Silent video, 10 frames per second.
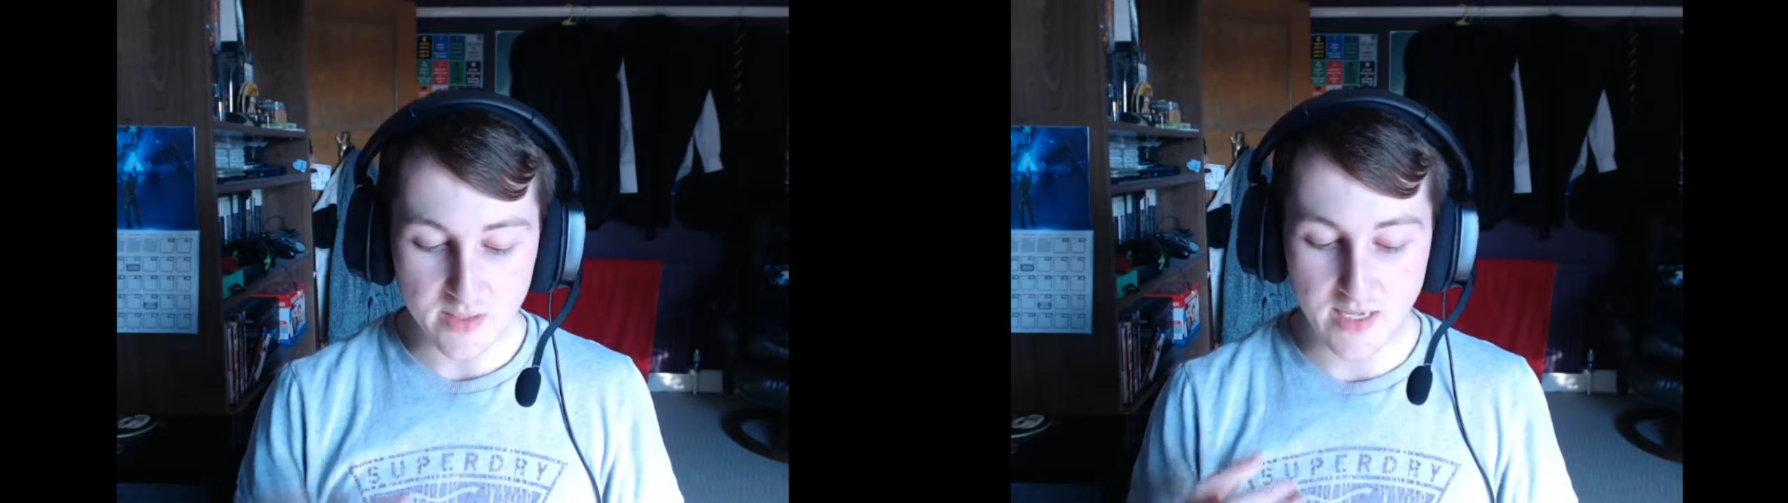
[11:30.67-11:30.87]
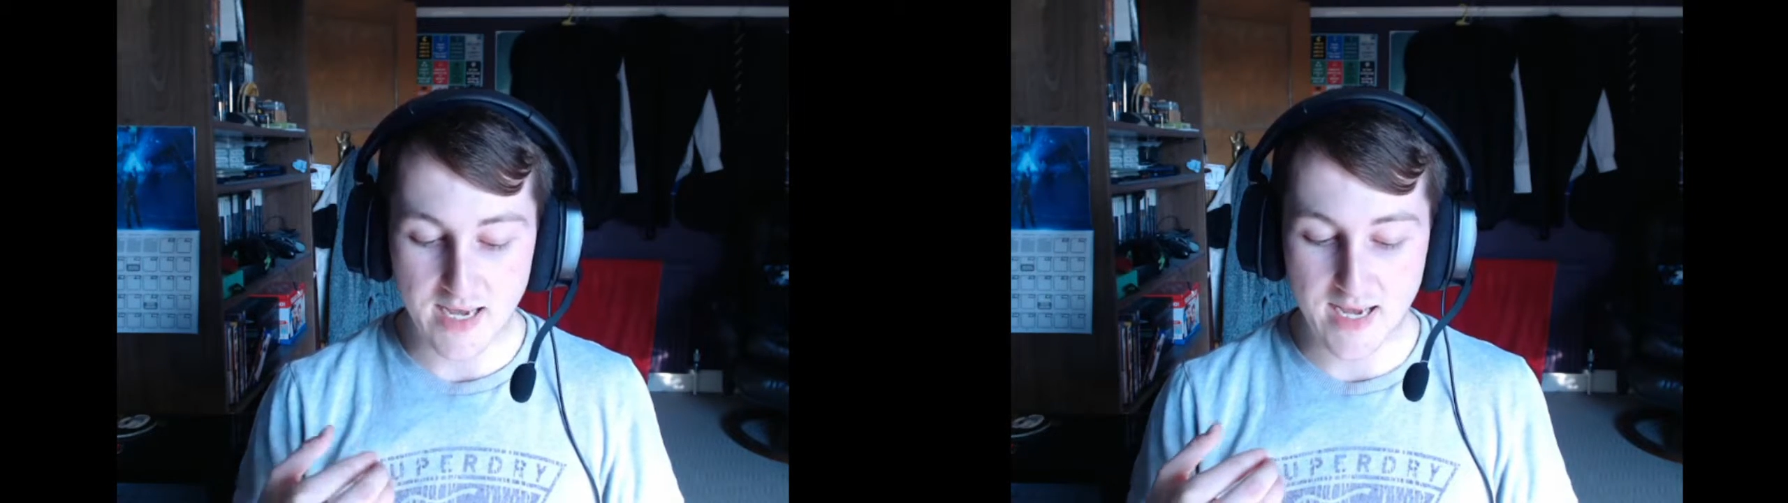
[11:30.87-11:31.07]

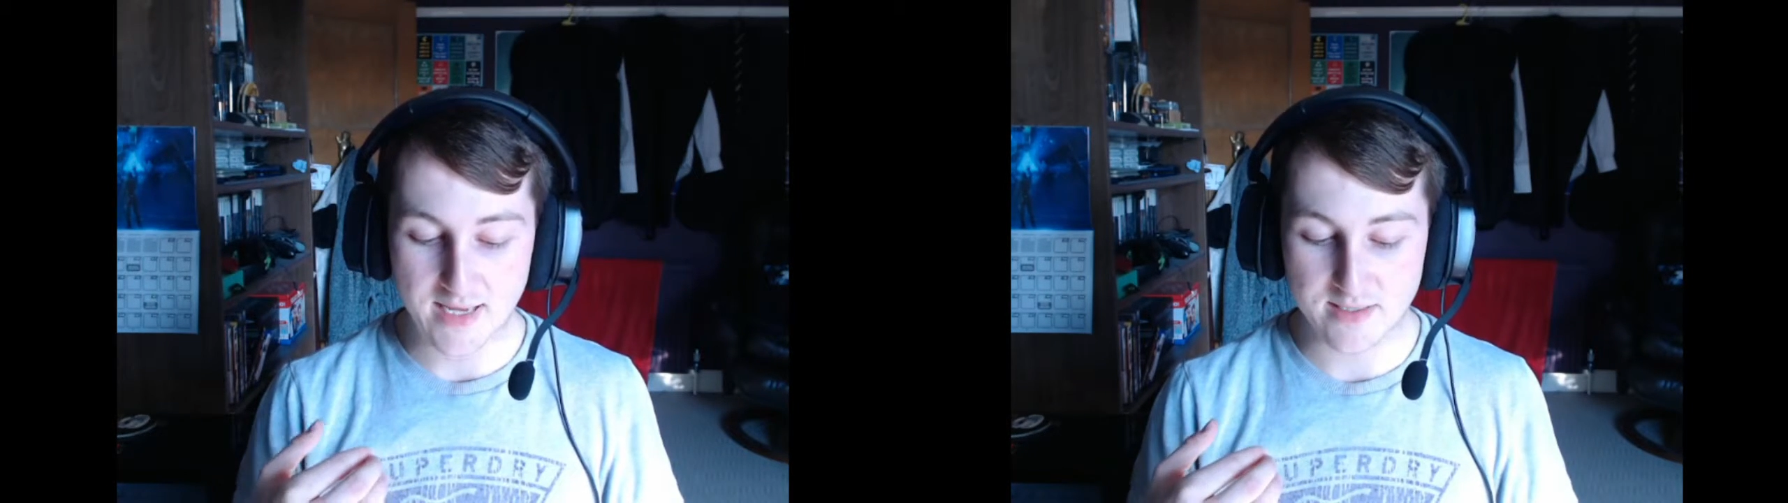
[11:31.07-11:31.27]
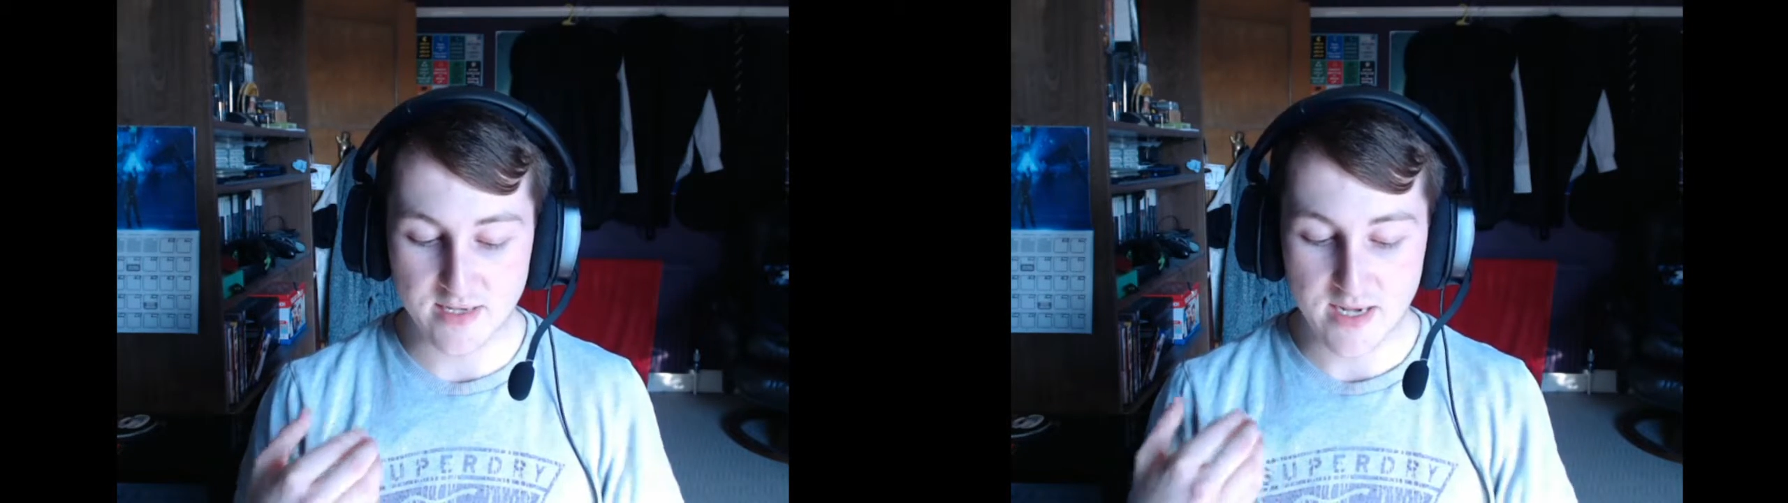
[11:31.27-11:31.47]

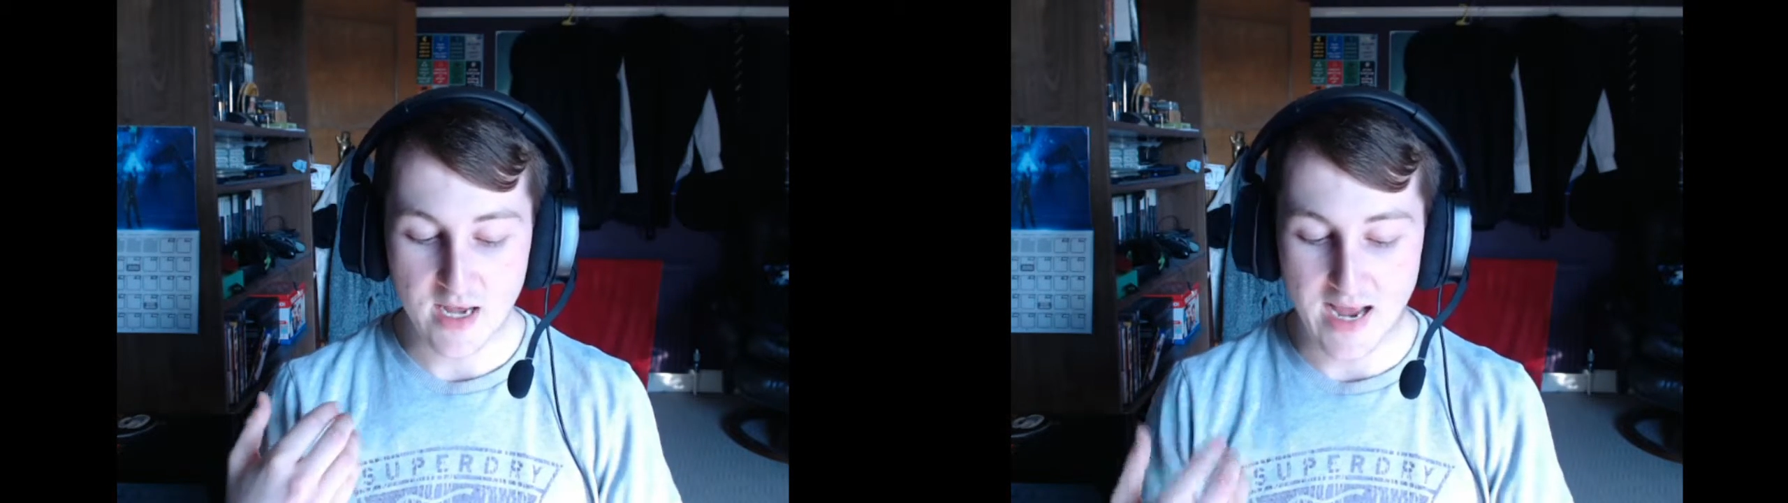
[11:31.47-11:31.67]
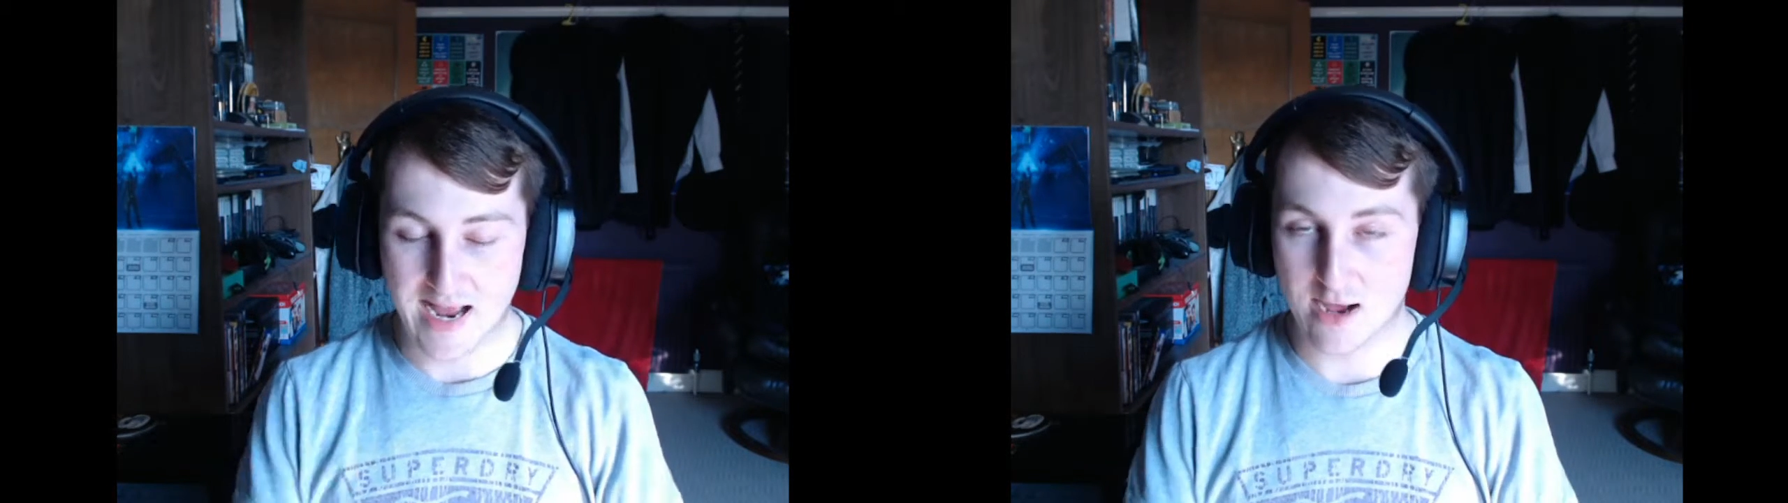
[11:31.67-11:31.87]
and
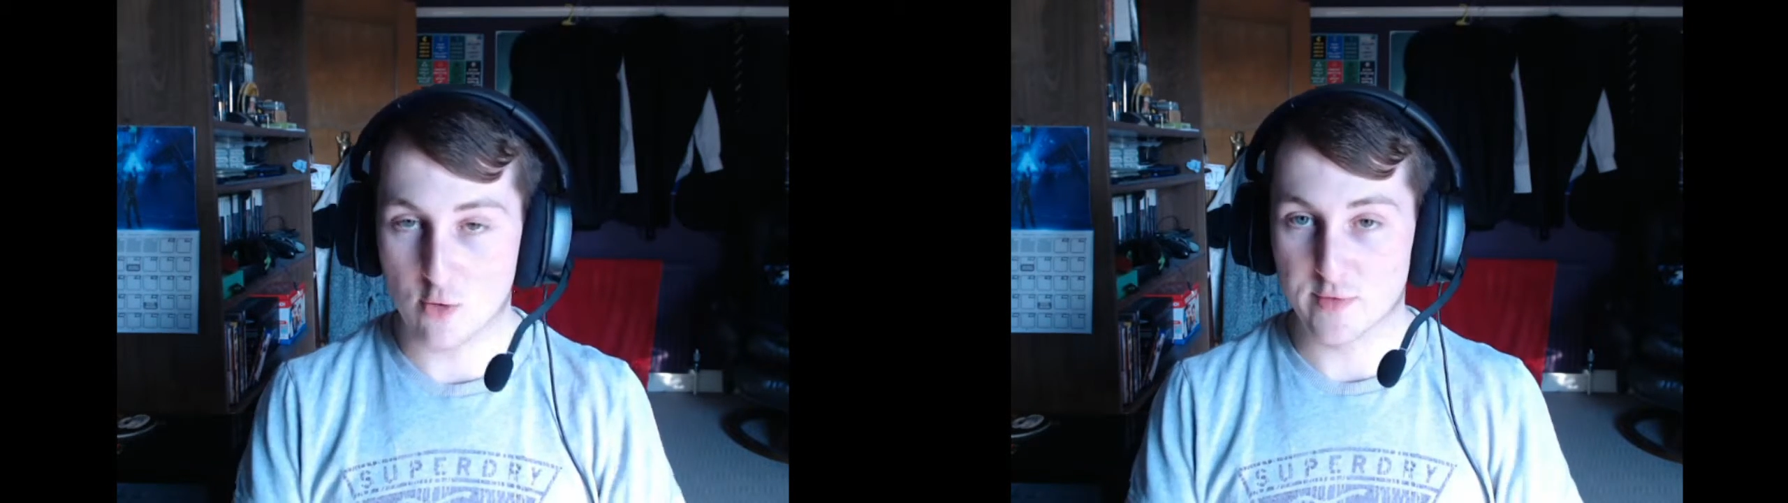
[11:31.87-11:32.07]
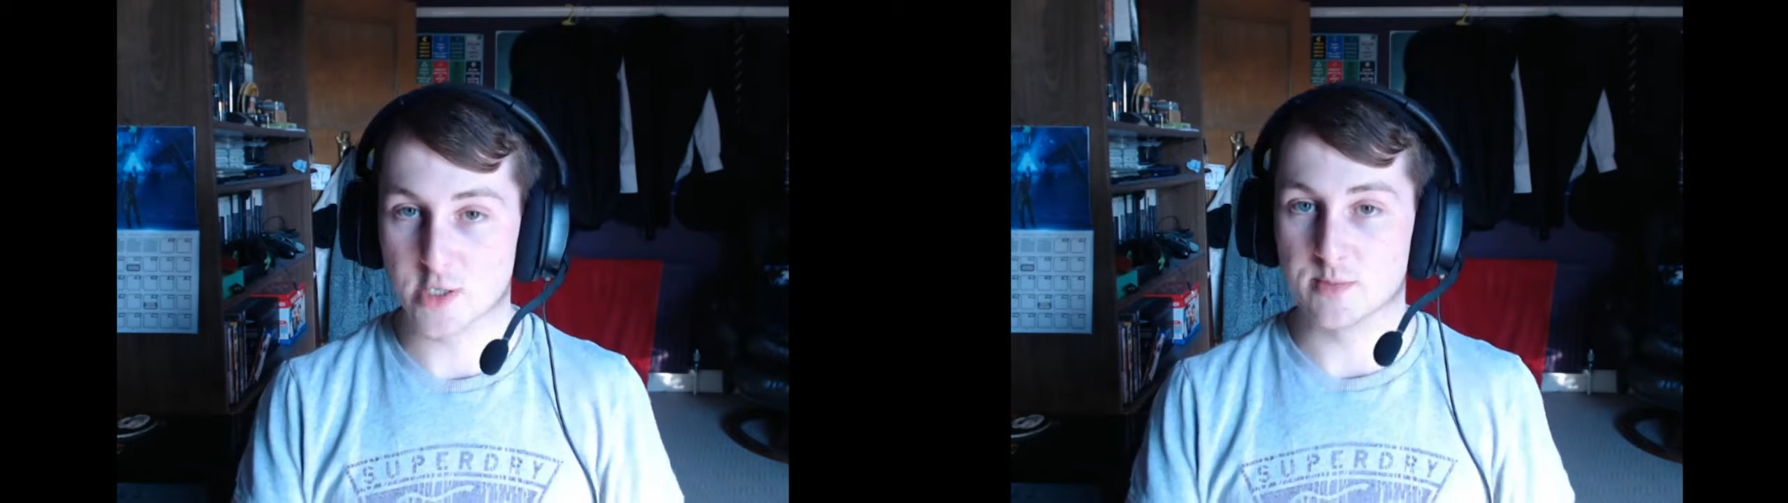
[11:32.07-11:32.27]

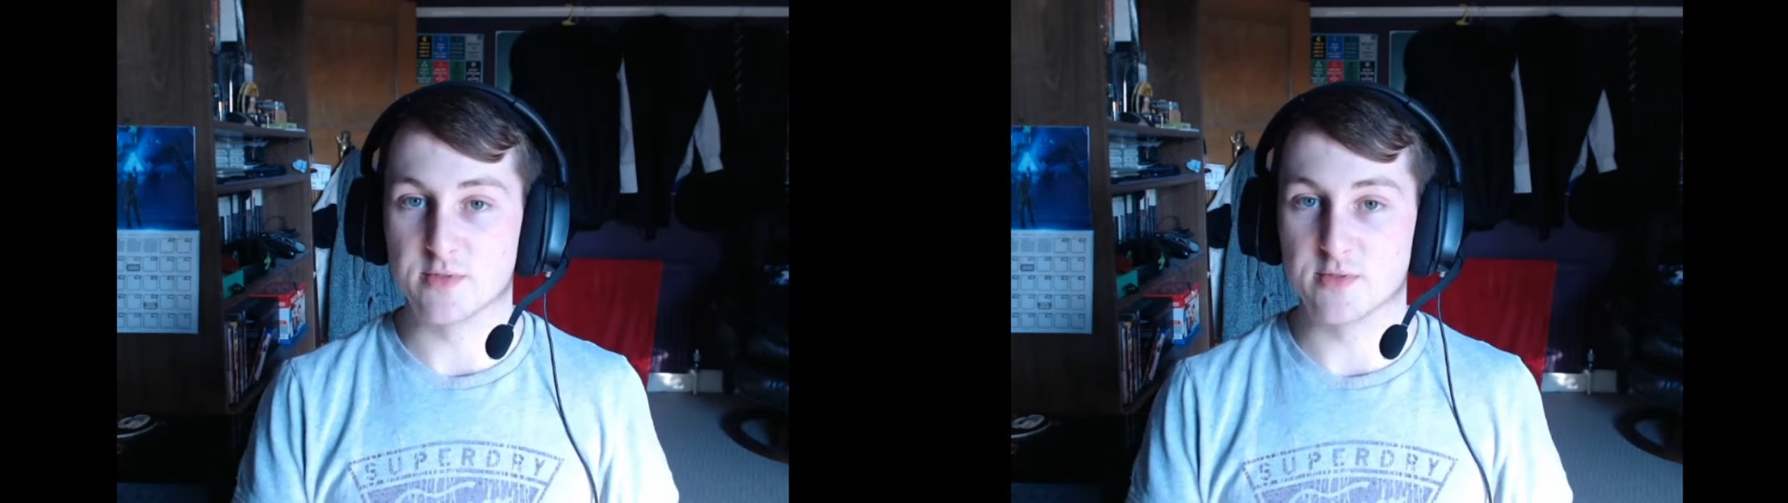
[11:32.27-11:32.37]
how they could